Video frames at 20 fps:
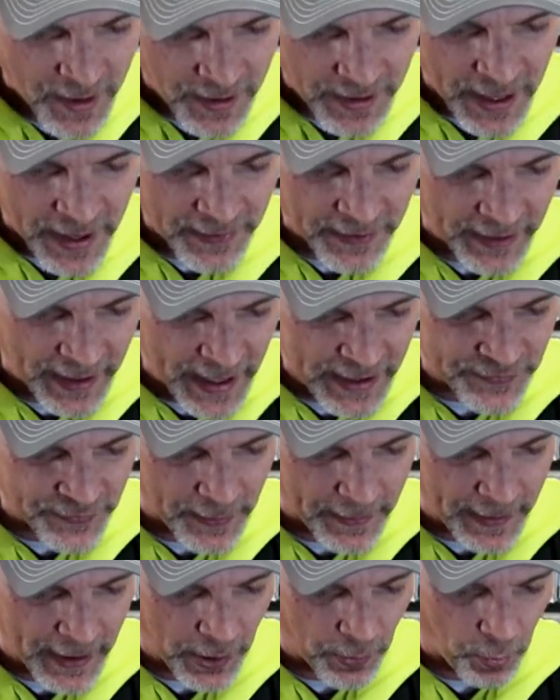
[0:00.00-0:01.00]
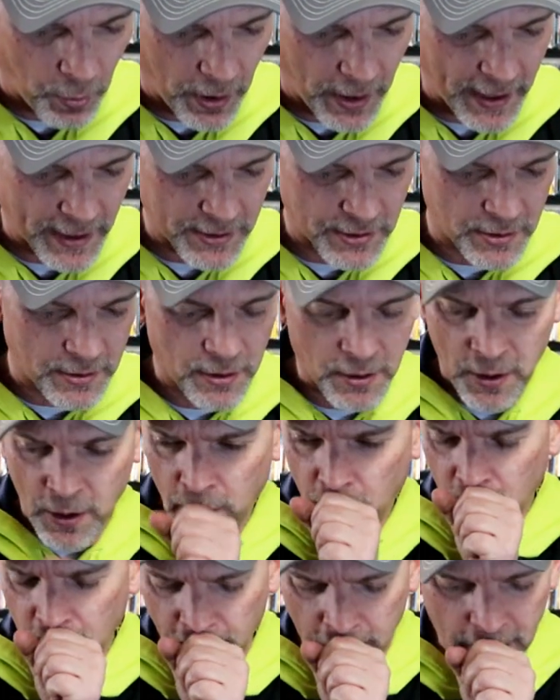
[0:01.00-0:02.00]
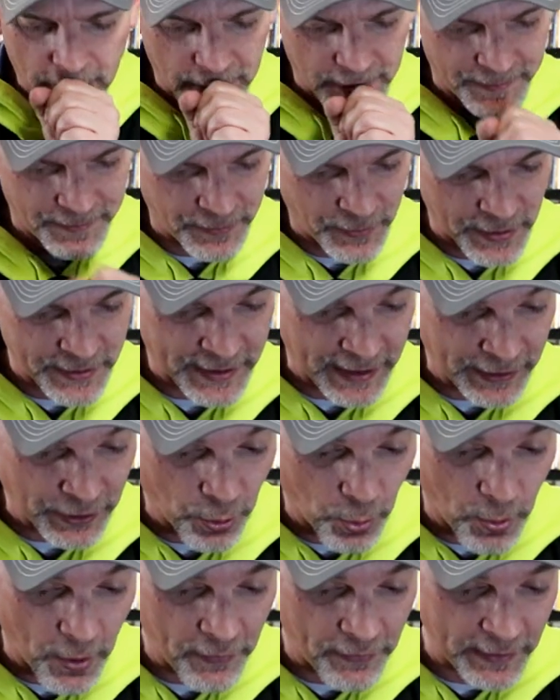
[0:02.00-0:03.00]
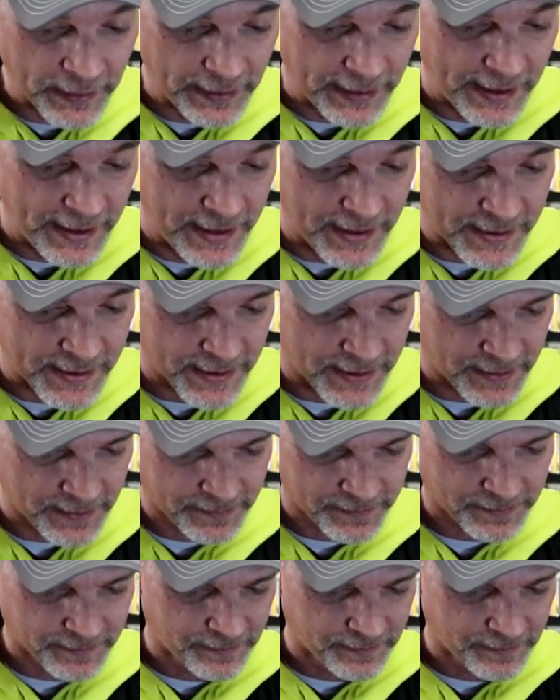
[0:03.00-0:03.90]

Okay, the next film that I watched was a newer release,